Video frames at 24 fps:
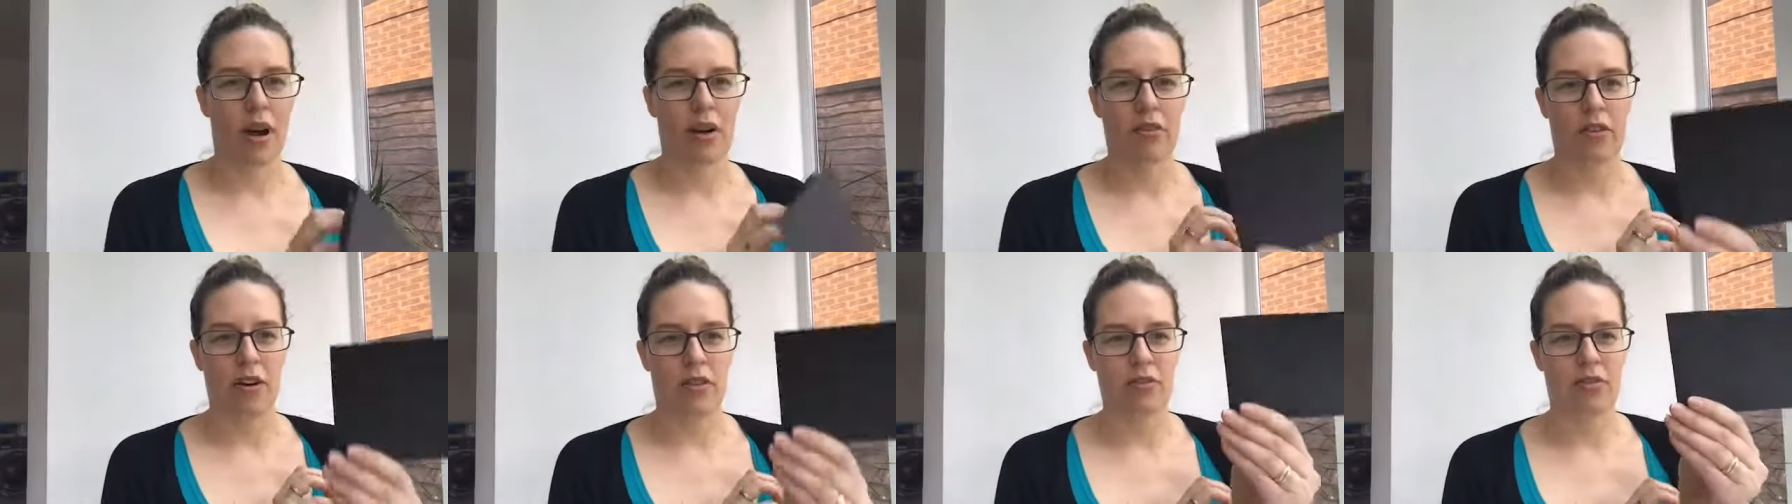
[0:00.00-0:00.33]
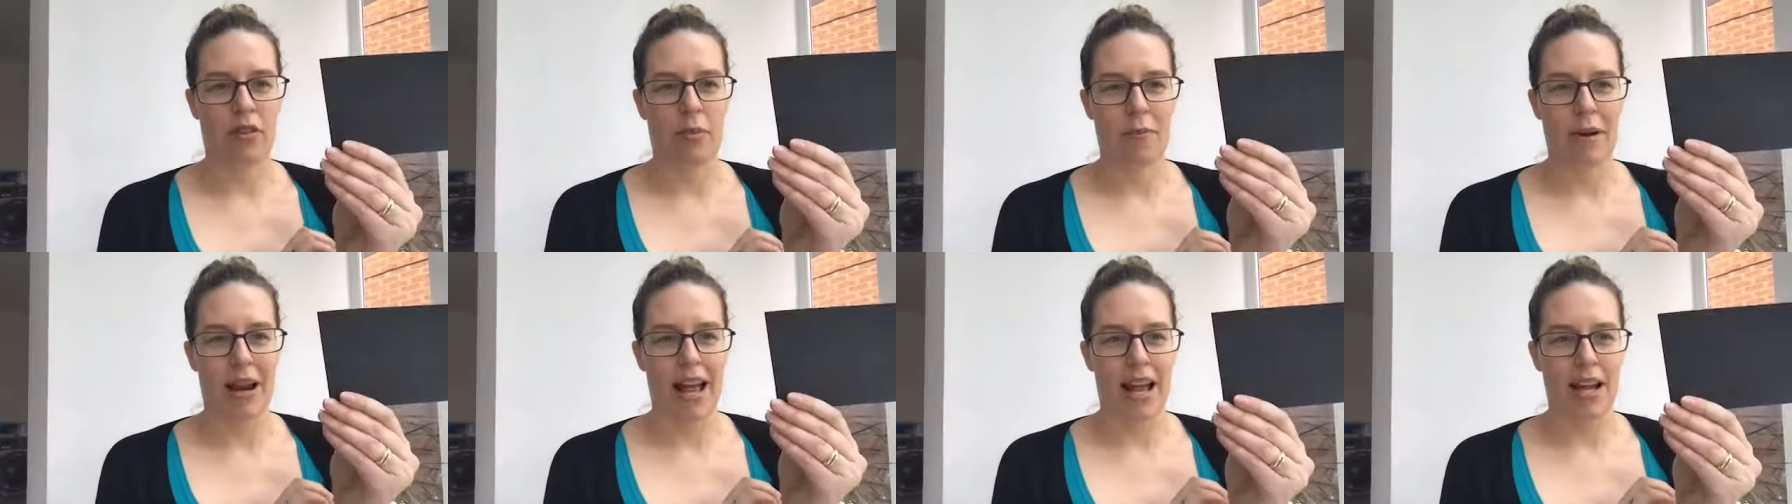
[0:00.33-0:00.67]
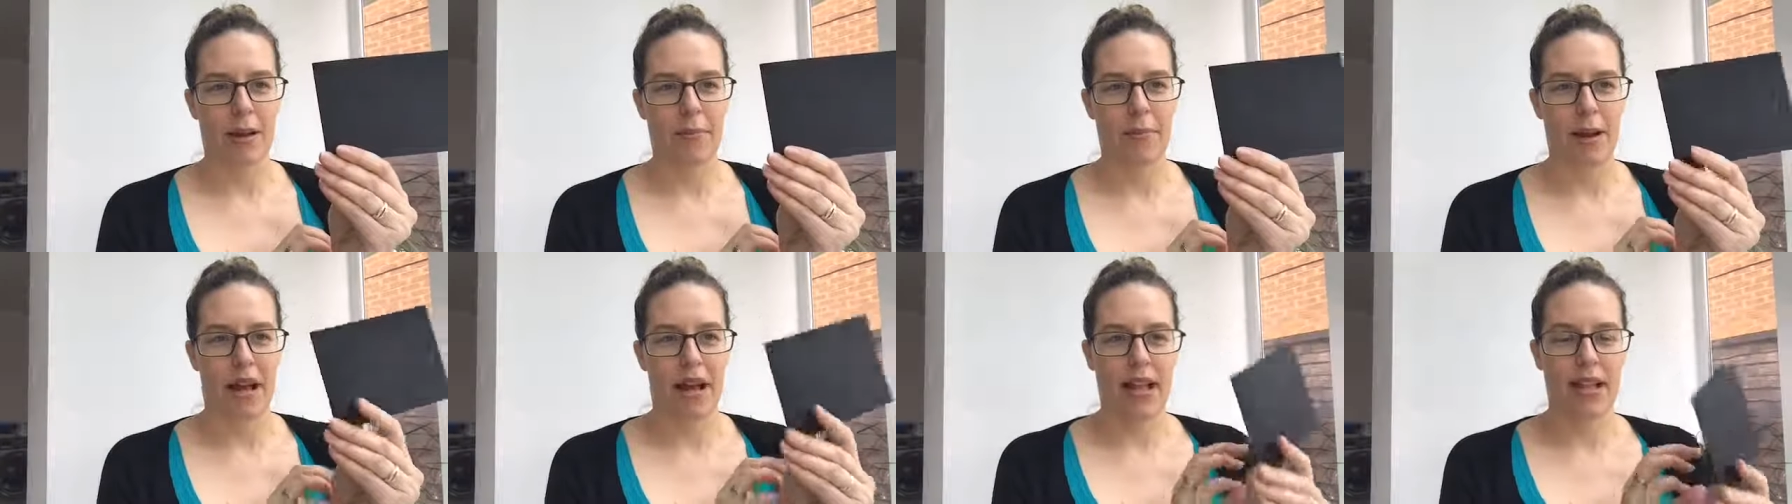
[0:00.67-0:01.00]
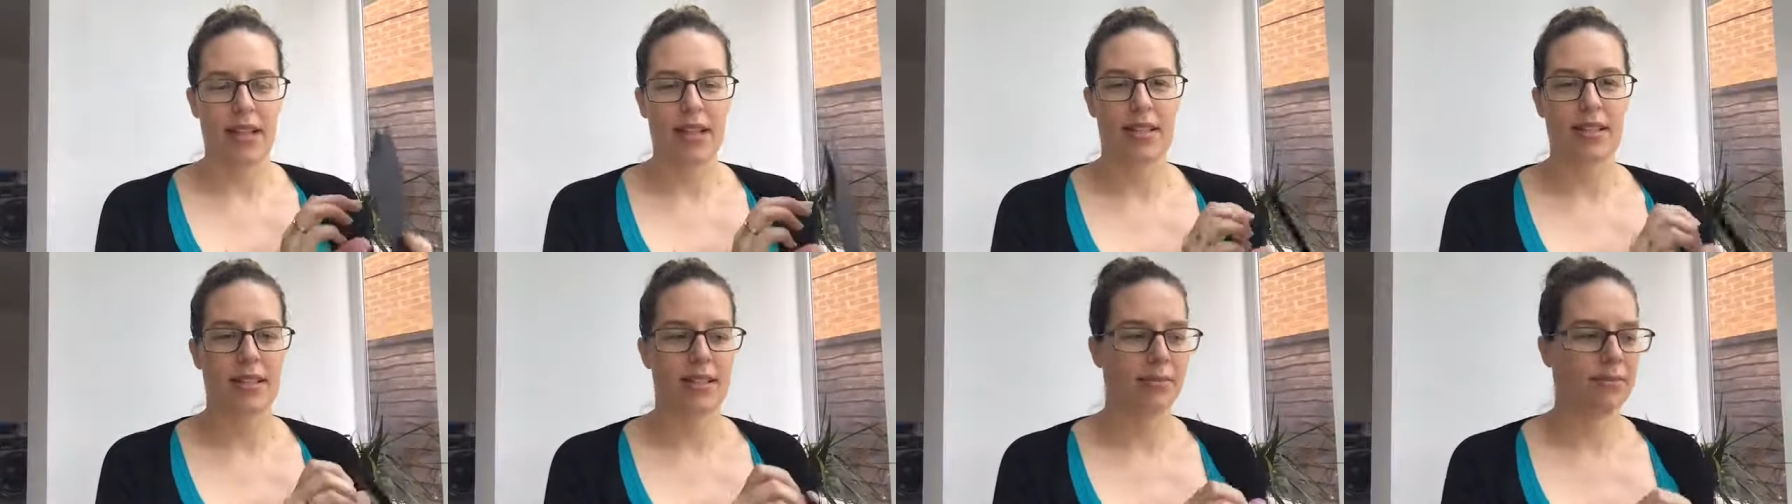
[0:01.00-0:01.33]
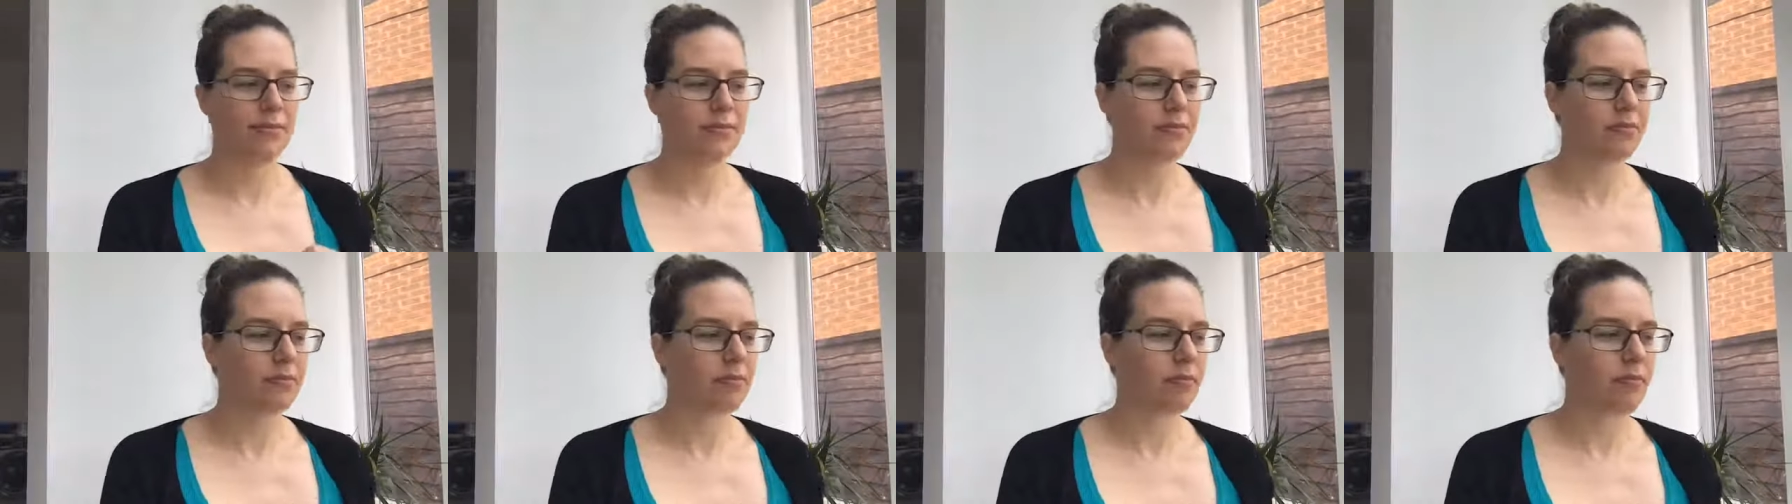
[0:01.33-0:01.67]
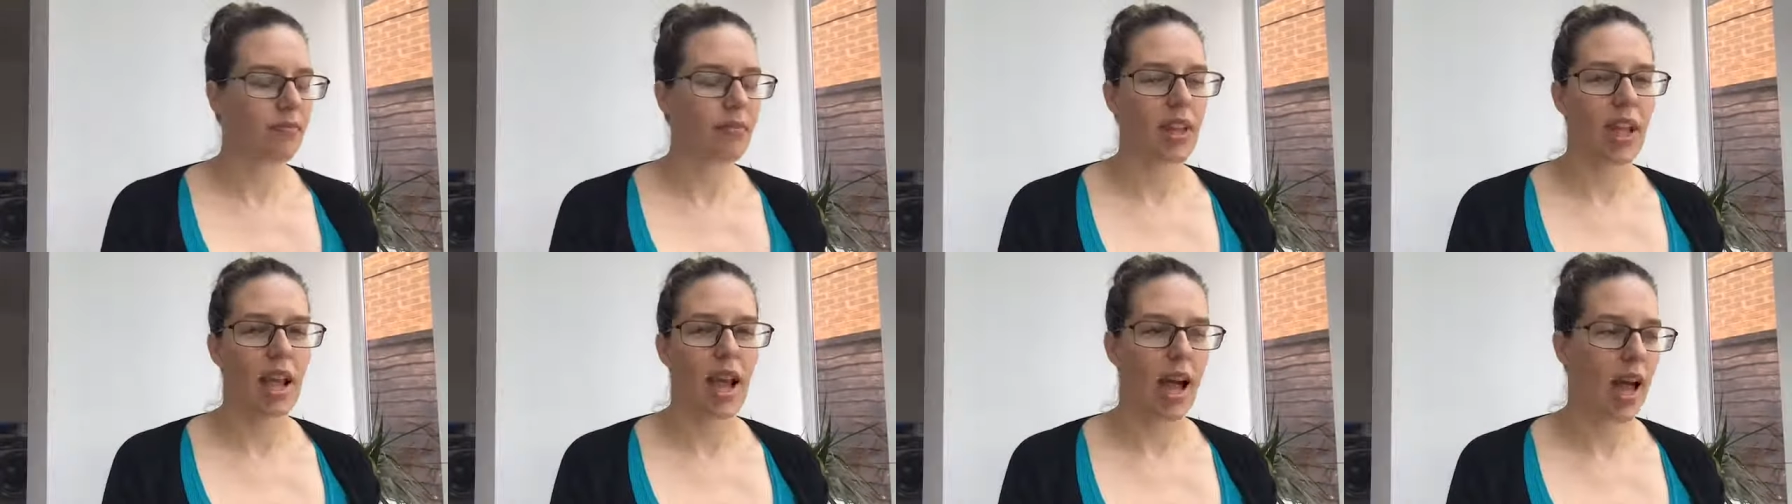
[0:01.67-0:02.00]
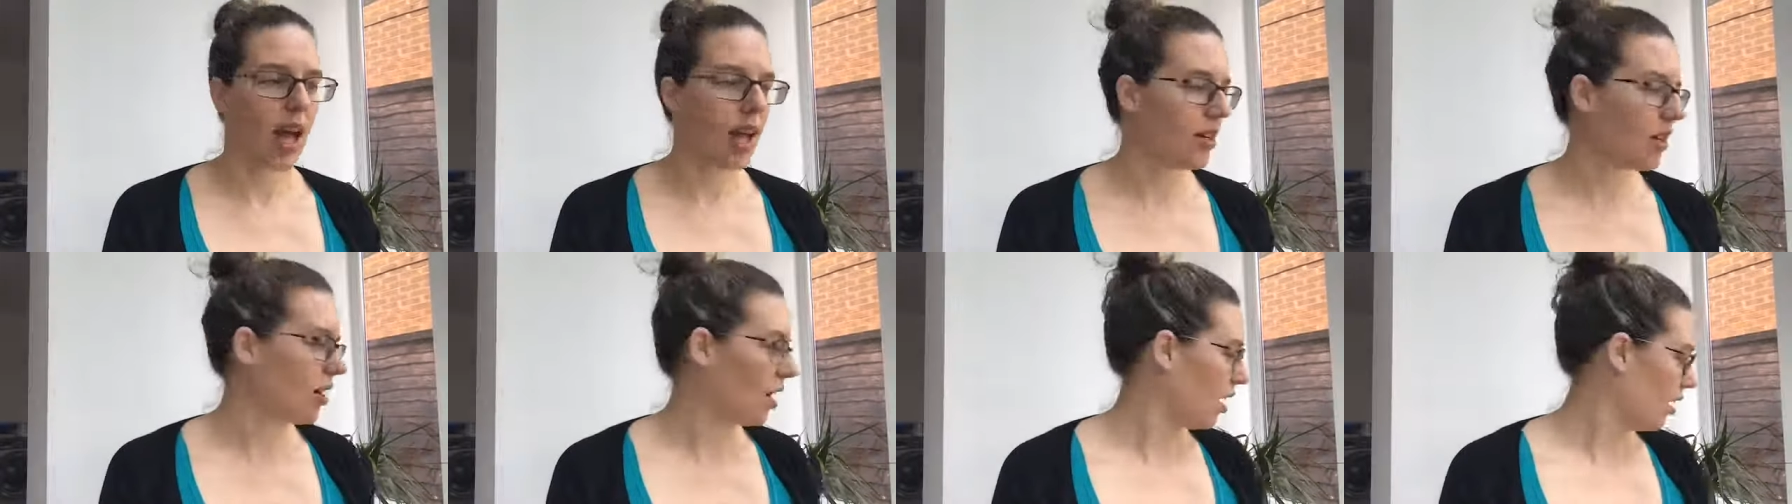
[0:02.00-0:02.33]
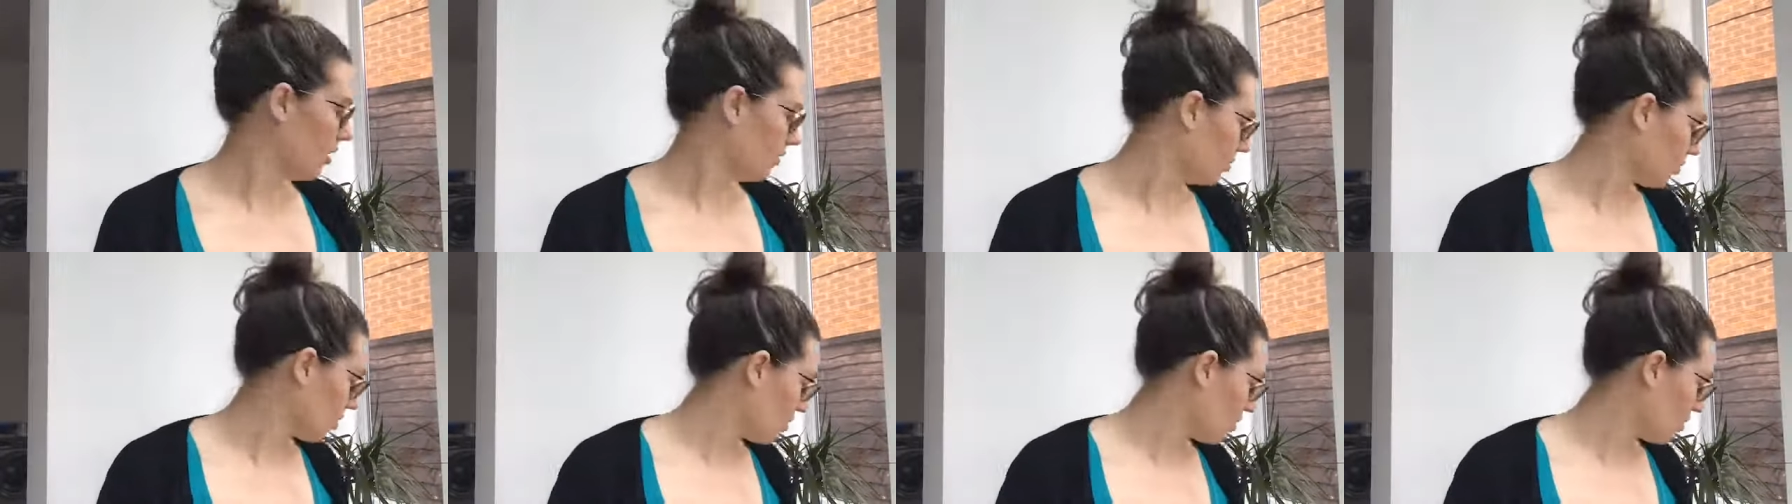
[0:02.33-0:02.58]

I've gone for a black base, and I have